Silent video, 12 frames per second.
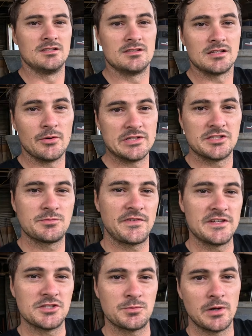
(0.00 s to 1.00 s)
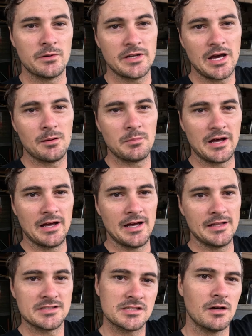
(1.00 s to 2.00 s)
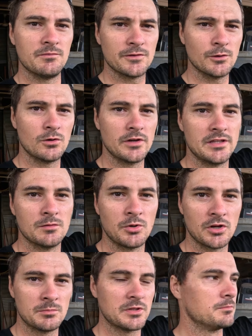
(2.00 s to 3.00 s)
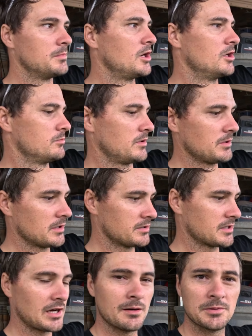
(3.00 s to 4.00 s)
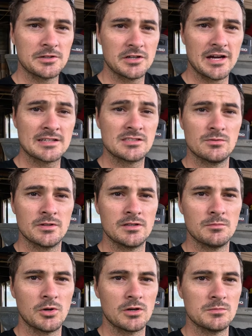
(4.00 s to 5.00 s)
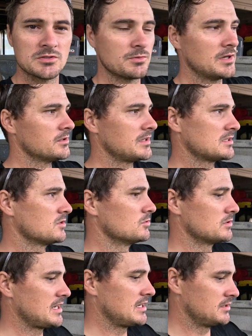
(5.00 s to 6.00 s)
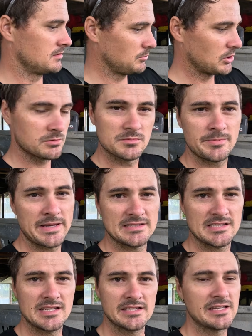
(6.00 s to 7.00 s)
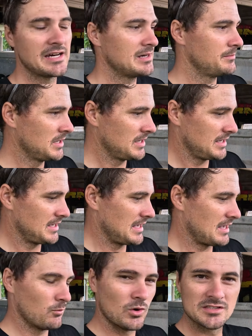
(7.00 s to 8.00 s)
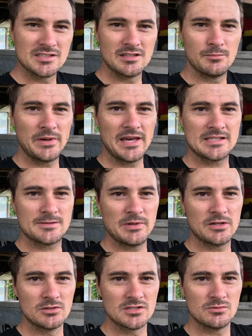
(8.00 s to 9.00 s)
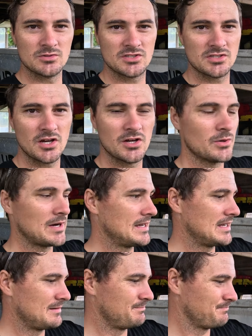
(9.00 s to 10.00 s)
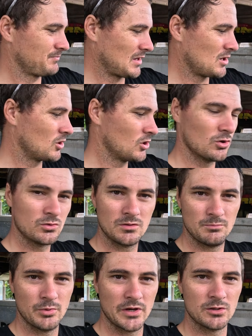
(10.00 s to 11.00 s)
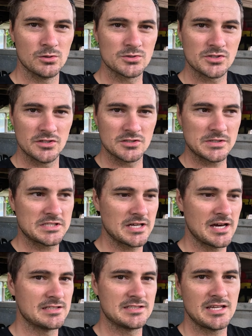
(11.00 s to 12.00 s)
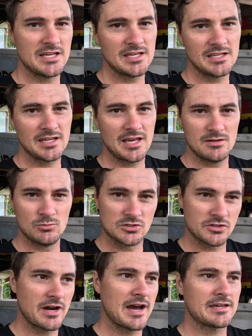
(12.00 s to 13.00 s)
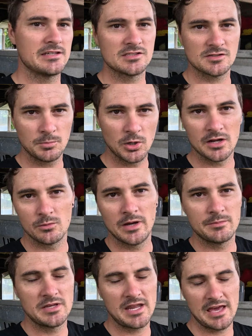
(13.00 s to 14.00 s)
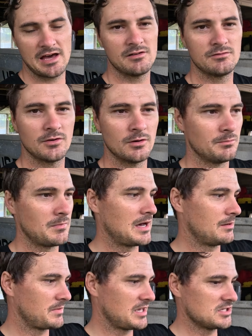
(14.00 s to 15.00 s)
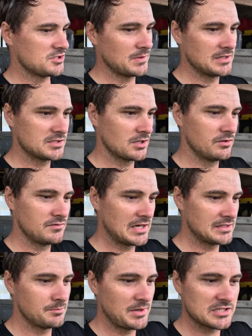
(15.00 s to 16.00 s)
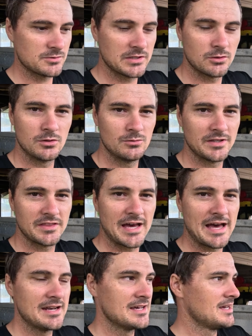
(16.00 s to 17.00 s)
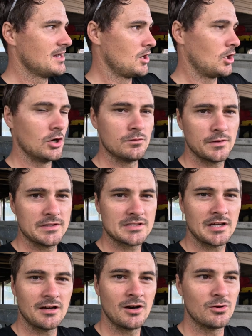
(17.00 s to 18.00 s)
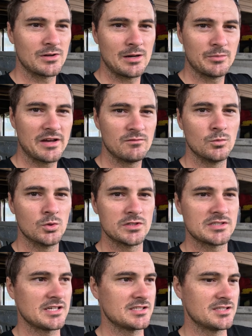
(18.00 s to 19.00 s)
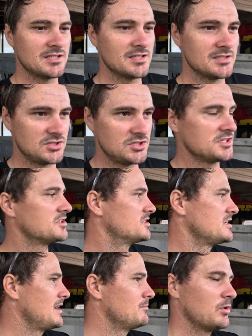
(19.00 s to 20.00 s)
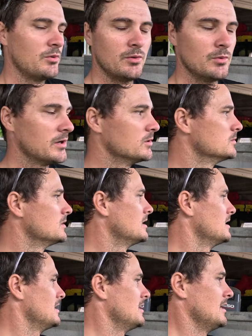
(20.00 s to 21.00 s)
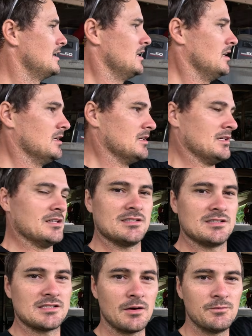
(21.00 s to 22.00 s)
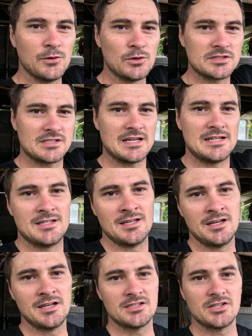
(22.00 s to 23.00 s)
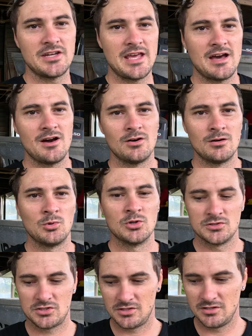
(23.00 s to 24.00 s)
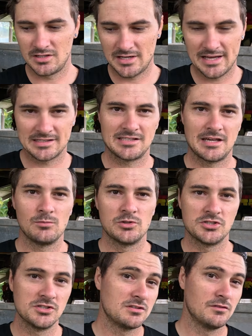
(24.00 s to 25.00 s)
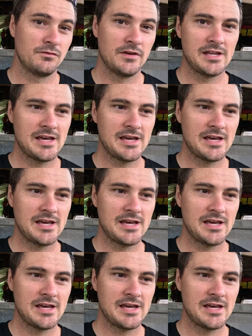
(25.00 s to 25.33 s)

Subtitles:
So we just finished welding up the subfloor in the bottom of the boat. We welded a couple of cracks that were in the bottom as well. That's all done. The bottom's been tigged up. It wasn't the best because it was so old, brittle. As soon as we started tigging, it was cracking, spider webbing out from each one. So we've done the best we could with that. Hopefully it's going to hold up. We haven't water tested it just yet, but we will. Subfloor's done. So now I'm on to the next step, which is the fit